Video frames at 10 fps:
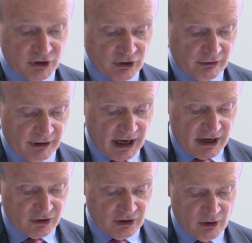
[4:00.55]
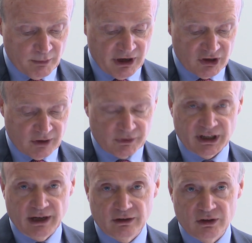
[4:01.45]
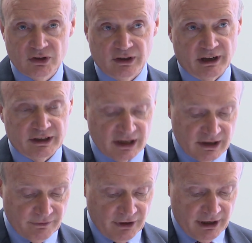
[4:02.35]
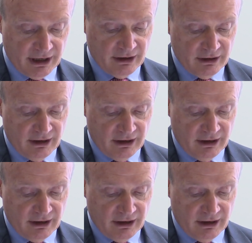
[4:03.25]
to create new apprenticeship standards that identify